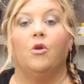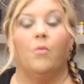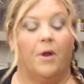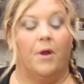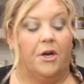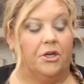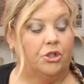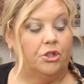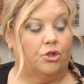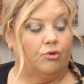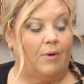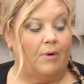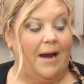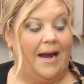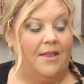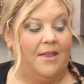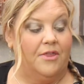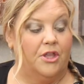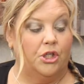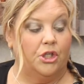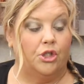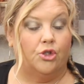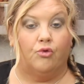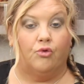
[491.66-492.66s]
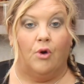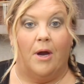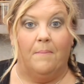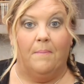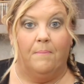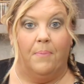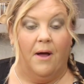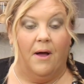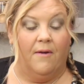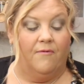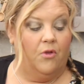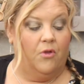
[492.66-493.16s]
you want to drain the
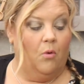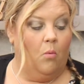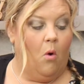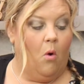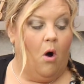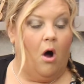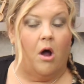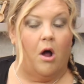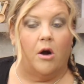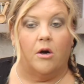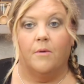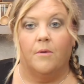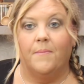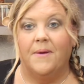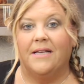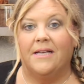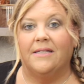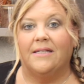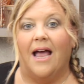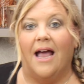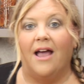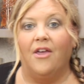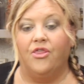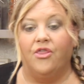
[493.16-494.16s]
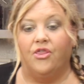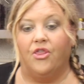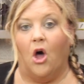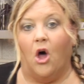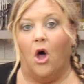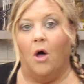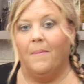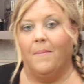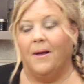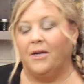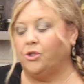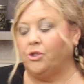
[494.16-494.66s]
shrimp of the water because I
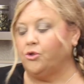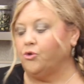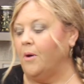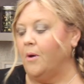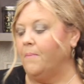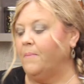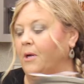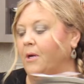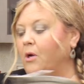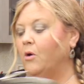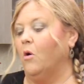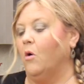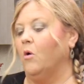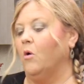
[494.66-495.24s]
thaw my shrimp in